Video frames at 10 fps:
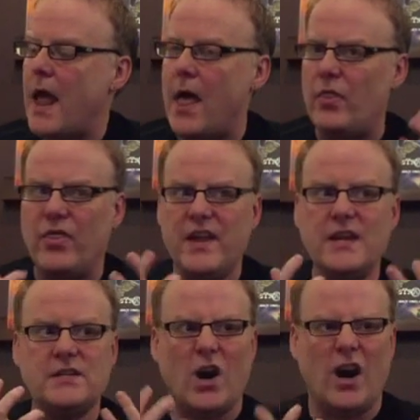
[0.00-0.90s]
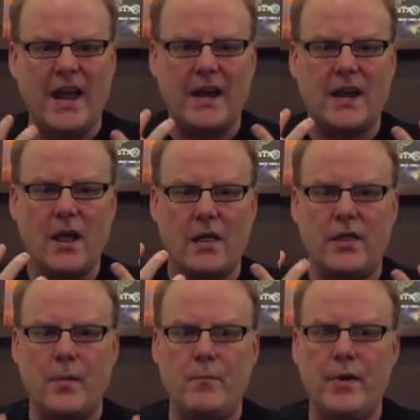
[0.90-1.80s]
And these are like
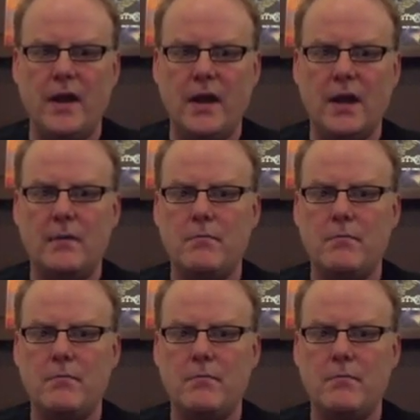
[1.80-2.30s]
the big,